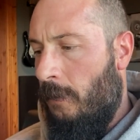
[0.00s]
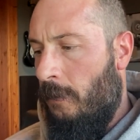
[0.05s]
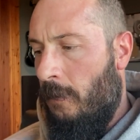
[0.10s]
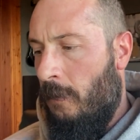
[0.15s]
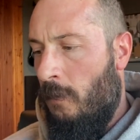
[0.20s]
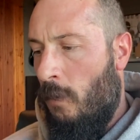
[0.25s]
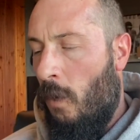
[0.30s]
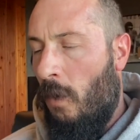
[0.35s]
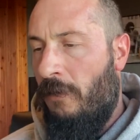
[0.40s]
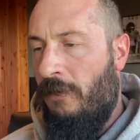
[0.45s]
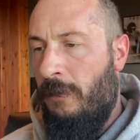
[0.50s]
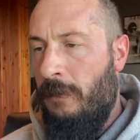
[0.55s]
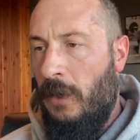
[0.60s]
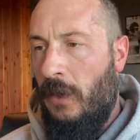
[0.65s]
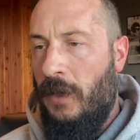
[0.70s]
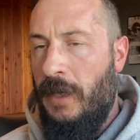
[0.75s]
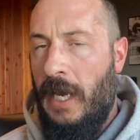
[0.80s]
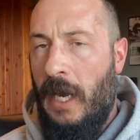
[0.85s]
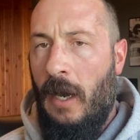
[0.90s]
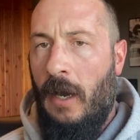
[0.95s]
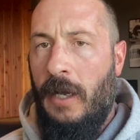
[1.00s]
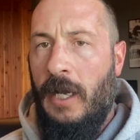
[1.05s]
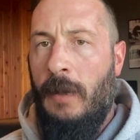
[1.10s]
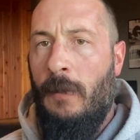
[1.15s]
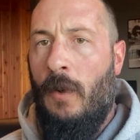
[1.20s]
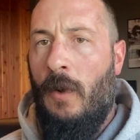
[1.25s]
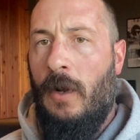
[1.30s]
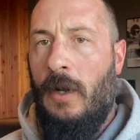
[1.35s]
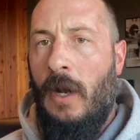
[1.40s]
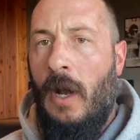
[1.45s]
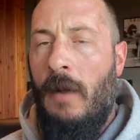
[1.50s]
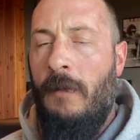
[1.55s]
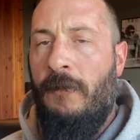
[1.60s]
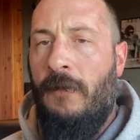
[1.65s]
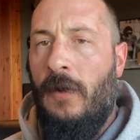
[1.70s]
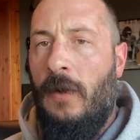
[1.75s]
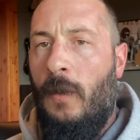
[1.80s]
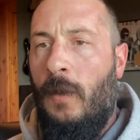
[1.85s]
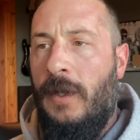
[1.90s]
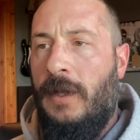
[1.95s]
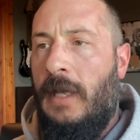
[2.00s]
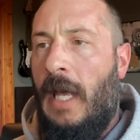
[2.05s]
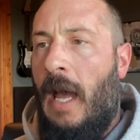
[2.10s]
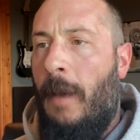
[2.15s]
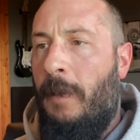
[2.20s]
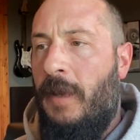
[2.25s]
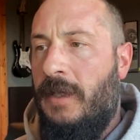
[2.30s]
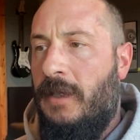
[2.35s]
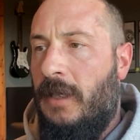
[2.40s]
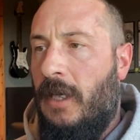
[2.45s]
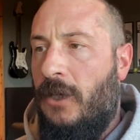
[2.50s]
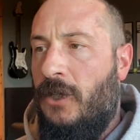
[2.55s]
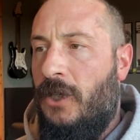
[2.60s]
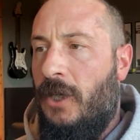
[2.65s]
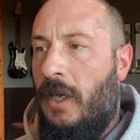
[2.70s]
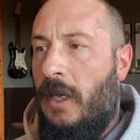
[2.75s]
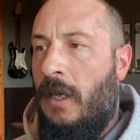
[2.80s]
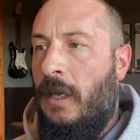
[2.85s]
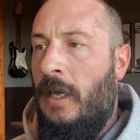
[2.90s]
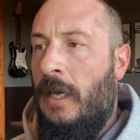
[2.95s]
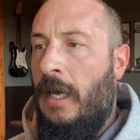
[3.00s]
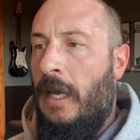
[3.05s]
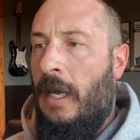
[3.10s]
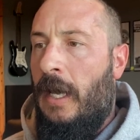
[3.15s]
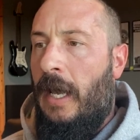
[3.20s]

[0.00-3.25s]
more familiarity and more comfort with that position,